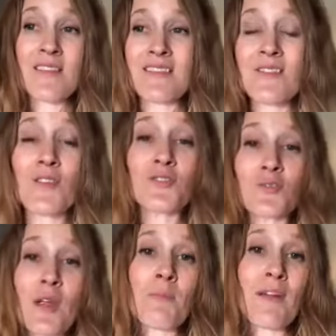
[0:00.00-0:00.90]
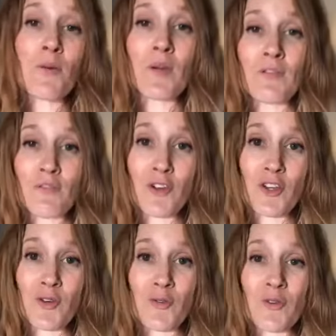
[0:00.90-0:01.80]
This is also great, by the way, for
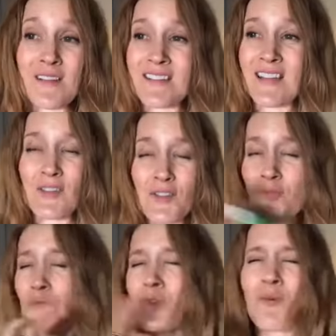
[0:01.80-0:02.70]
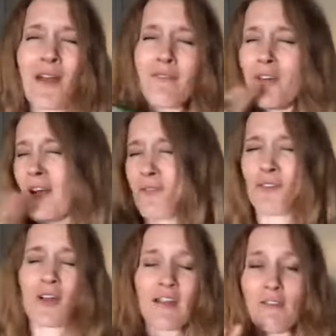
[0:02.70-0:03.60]
you. Instead, don't
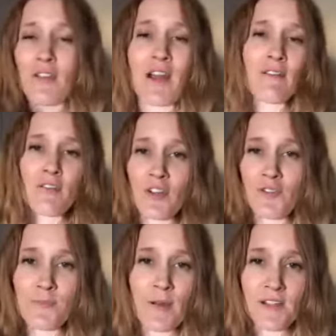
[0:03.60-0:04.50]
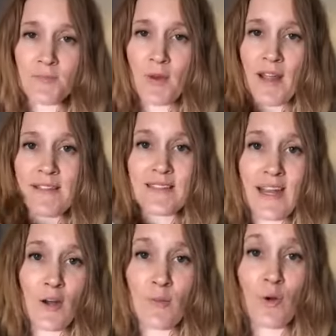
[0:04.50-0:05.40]
ever use bug spray. It's
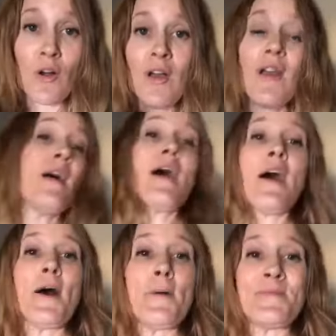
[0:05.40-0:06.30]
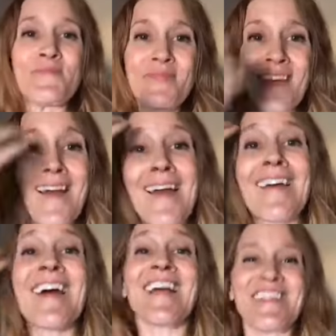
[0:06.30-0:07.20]
terrible.
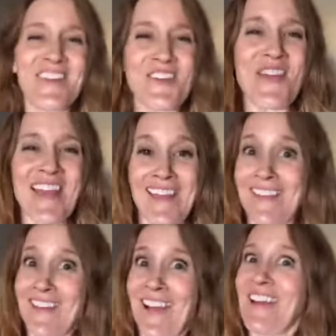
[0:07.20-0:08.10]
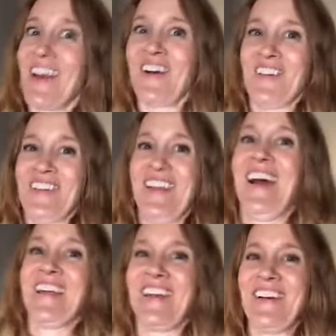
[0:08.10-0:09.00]
I know, Megan, I know.
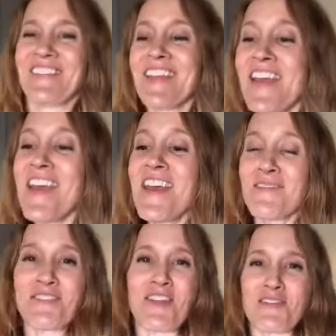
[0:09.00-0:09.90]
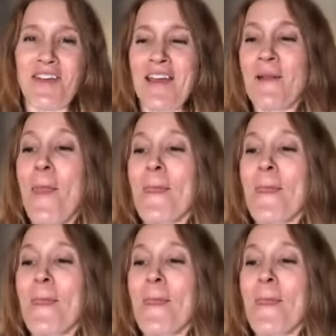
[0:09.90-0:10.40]
I'm terrified.